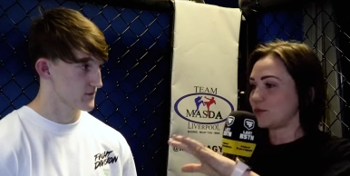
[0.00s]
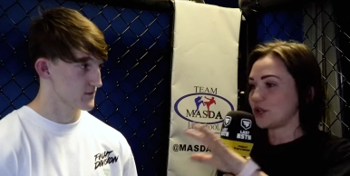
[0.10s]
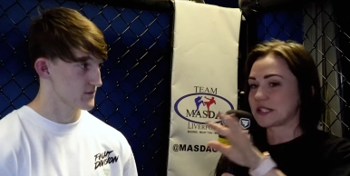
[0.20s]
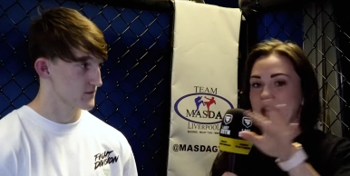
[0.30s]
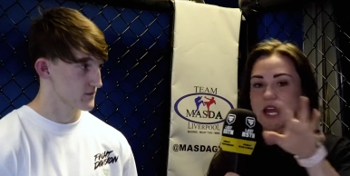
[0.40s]

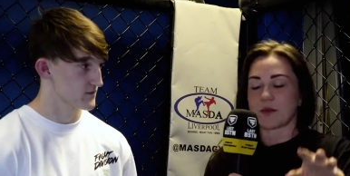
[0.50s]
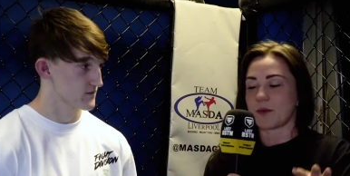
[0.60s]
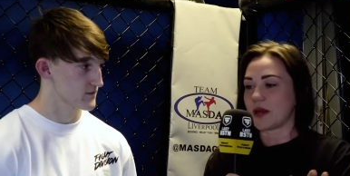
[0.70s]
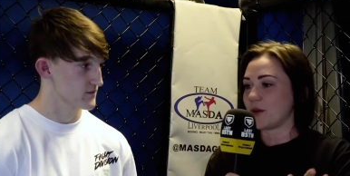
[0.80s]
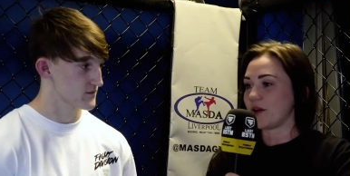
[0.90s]
Speaker 1: Muay Thai,
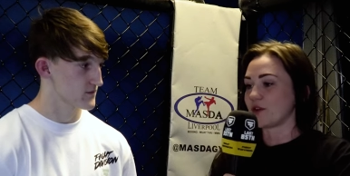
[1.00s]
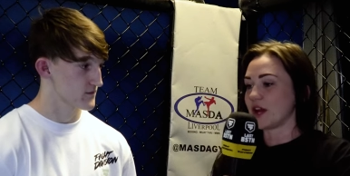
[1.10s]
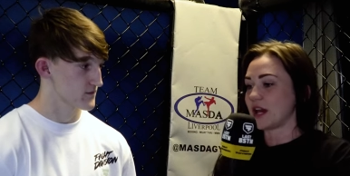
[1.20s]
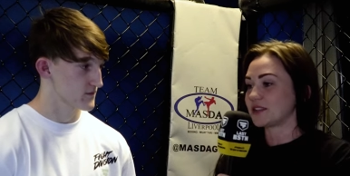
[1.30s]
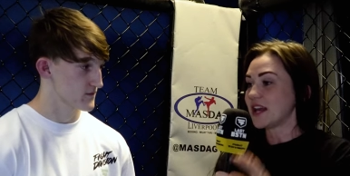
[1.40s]
MMA, whatever it
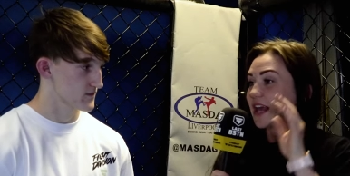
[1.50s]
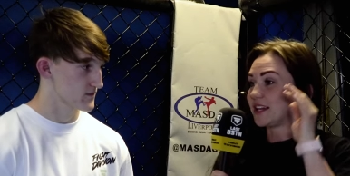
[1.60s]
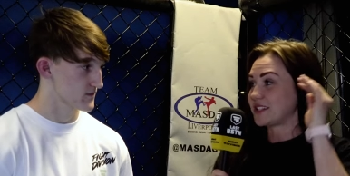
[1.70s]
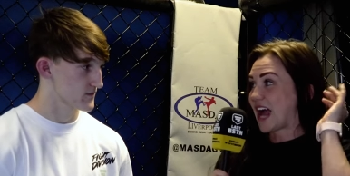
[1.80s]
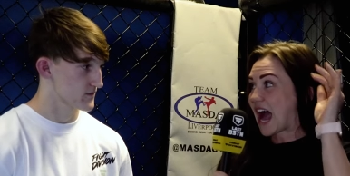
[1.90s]
is,
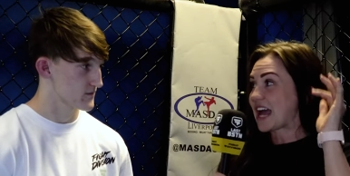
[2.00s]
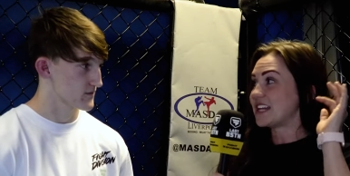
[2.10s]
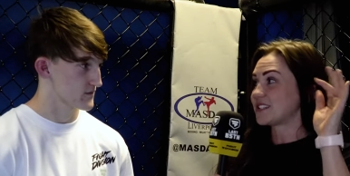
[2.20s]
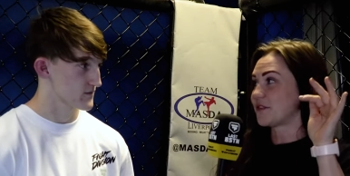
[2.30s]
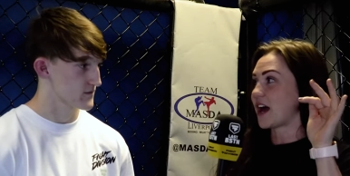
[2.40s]
it's the
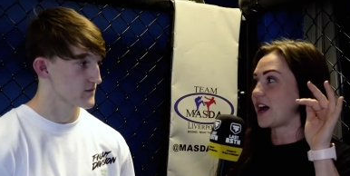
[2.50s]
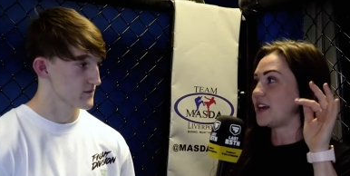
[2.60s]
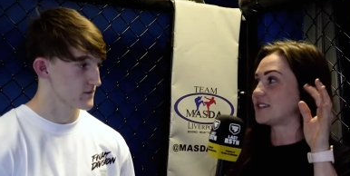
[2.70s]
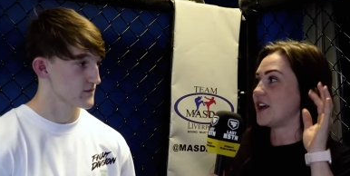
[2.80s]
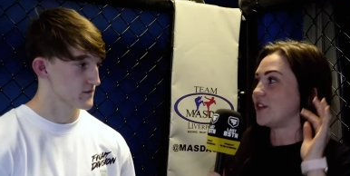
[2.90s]
highest of
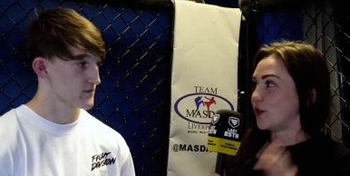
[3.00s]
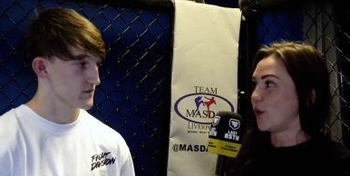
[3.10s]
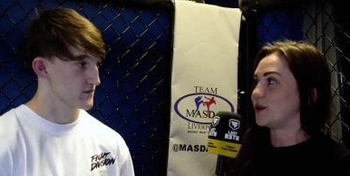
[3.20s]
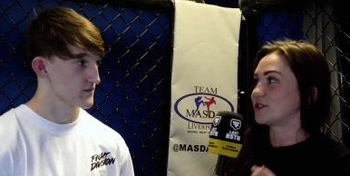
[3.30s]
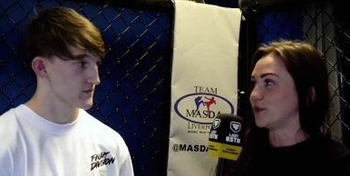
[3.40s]
highs and the
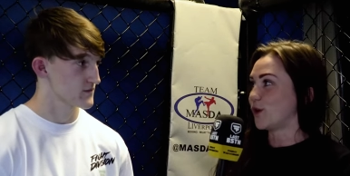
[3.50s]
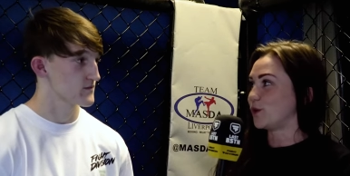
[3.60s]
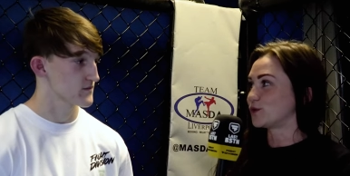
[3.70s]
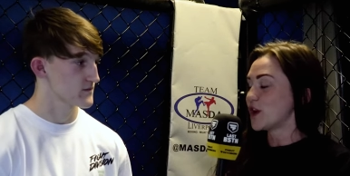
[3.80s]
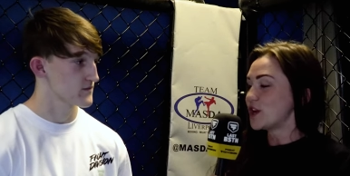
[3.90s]
lowest of
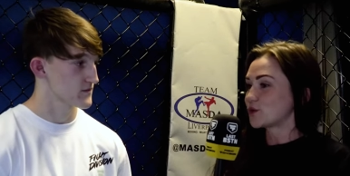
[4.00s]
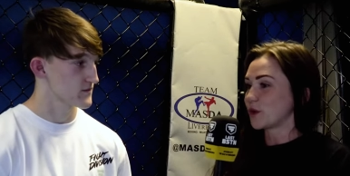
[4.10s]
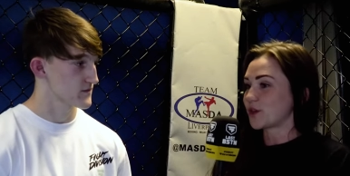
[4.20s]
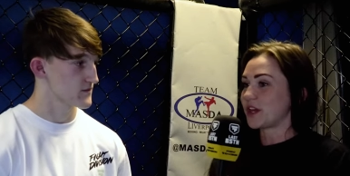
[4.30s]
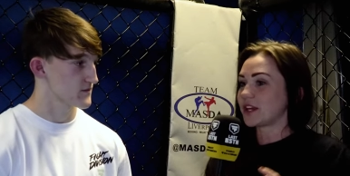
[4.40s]
lows. So I
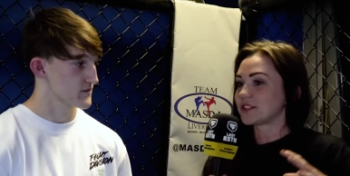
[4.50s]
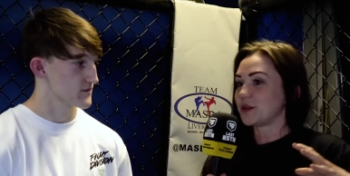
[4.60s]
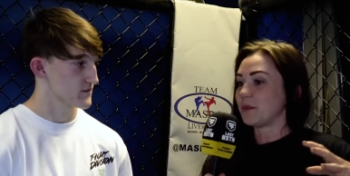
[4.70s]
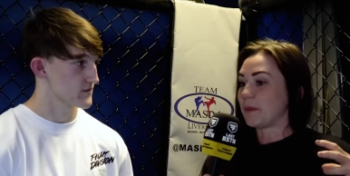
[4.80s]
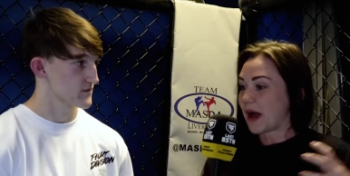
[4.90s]
think to
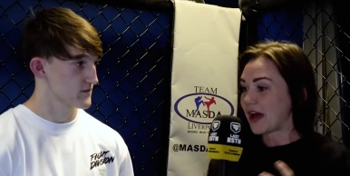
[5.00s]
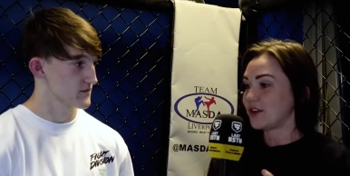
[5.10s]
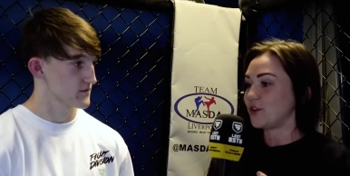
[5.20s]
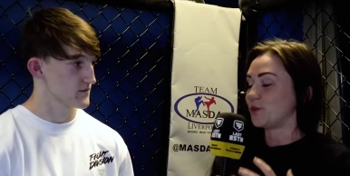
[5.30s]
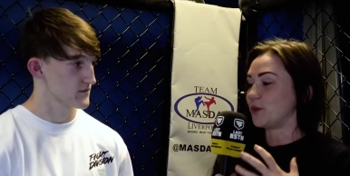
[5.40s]
be
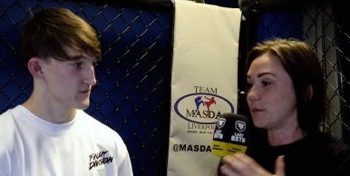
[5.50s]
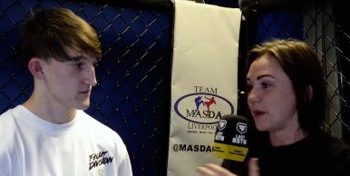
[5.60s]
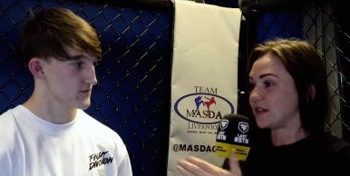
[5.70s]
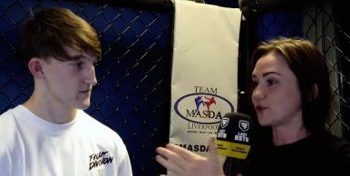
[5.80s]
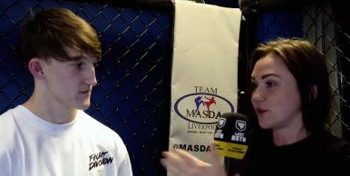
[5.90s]
partnered with a
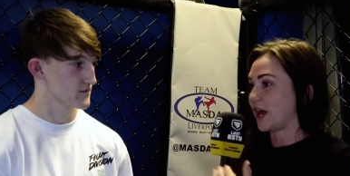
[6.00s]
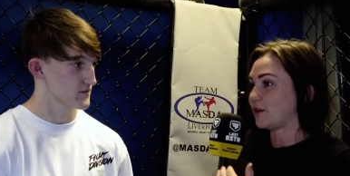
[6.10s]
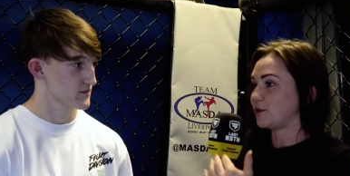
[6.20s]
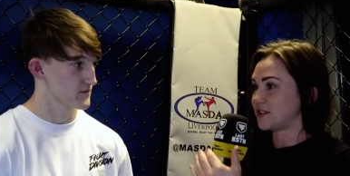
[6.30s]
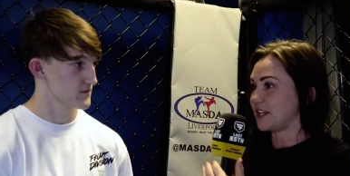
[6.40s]
mental
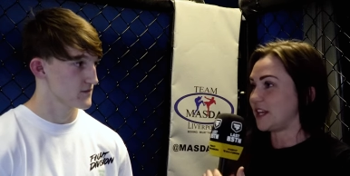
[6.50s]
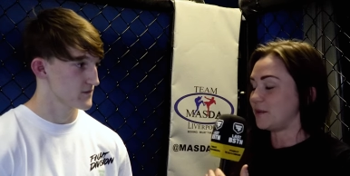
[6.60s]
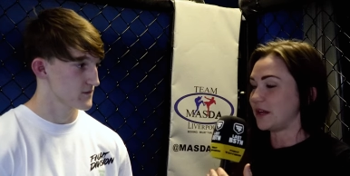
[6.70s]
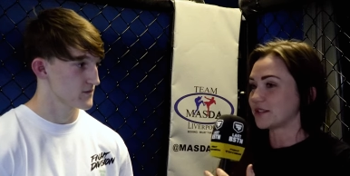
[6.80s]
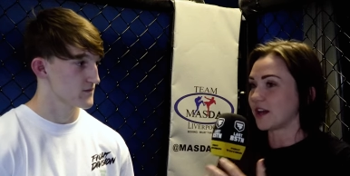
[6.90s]
health team
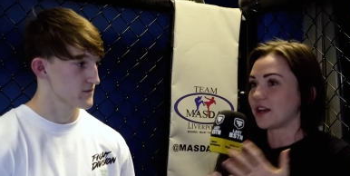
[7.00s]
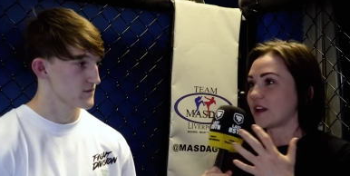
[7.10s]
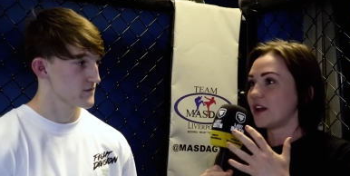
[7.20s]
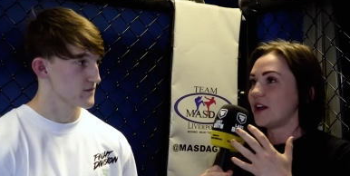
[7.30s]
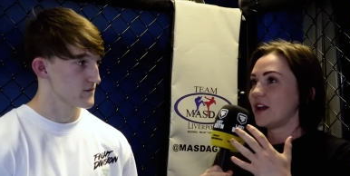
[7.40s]
is, like,
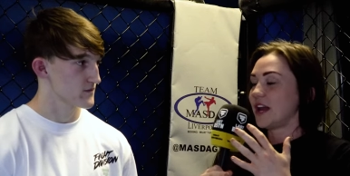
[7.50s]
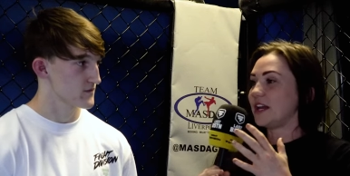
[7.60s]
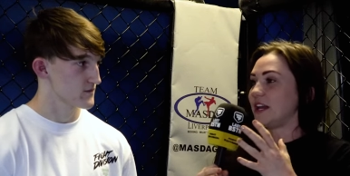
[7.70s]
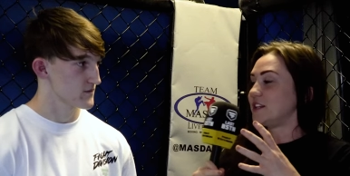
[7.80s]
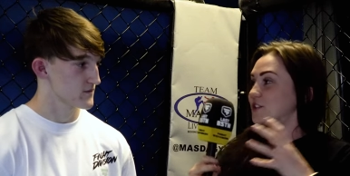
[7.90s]

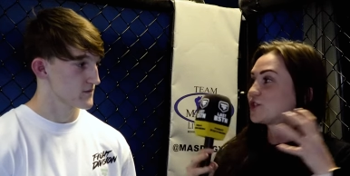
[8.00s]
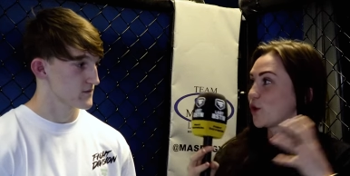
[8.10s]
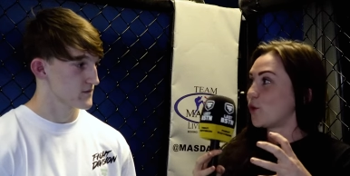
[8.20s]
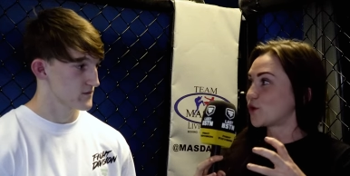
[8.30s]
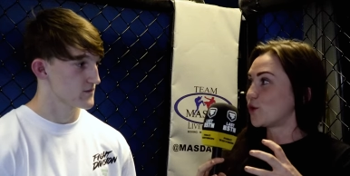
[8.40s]
it's
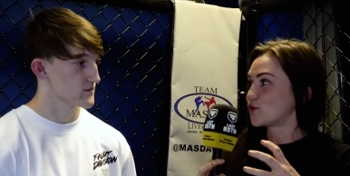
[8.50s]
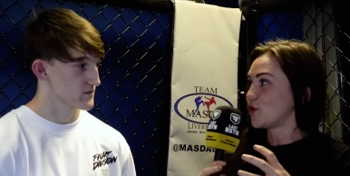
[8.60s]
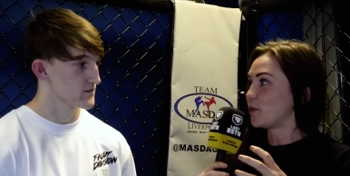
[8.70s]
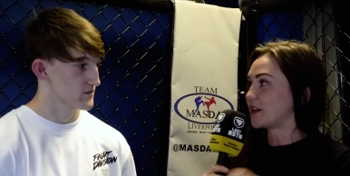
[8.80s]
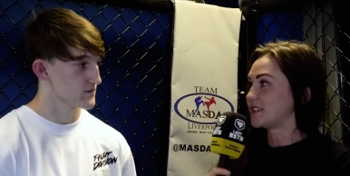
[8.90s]
so
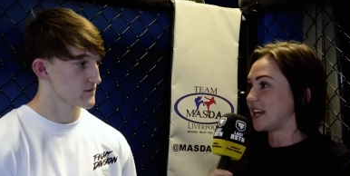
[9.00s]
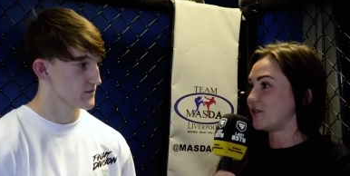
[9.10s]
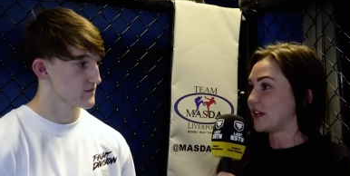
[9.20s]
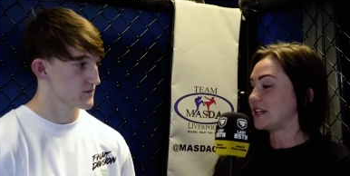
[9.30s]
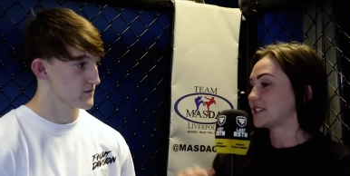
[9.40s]
true, because it
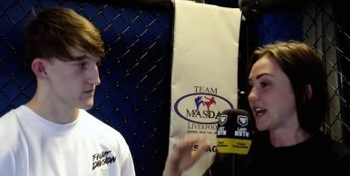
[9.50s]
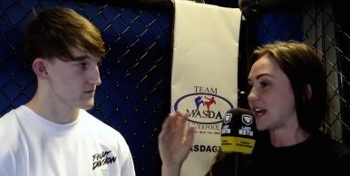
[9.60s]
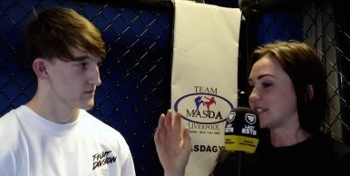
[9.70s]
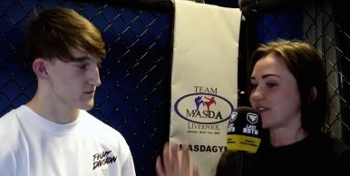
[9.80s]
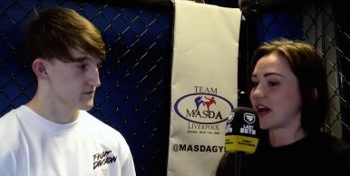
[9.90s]
really is the
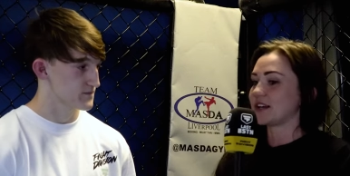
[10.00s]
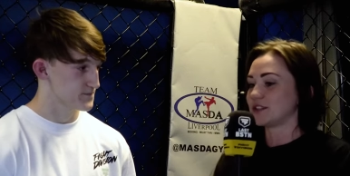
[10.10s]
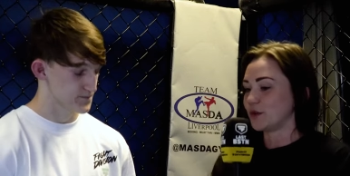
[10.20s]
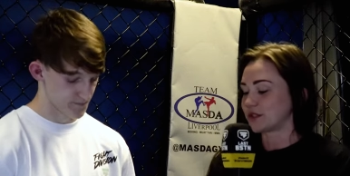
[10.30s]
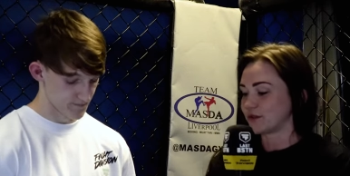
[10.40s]
highest of highs and
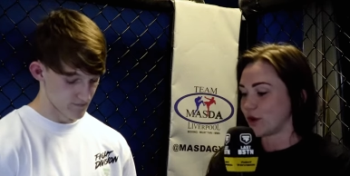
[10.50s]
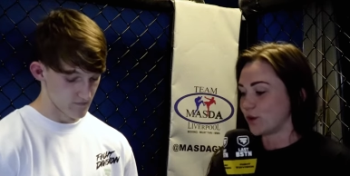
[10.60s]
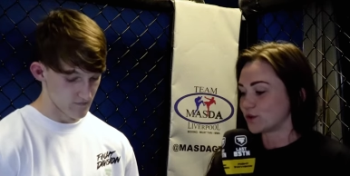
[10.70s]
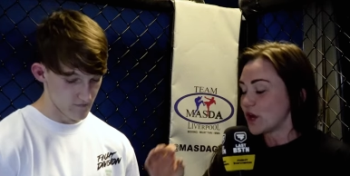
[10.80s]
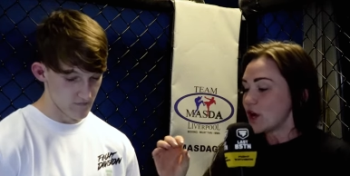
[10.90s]
lowest of lows.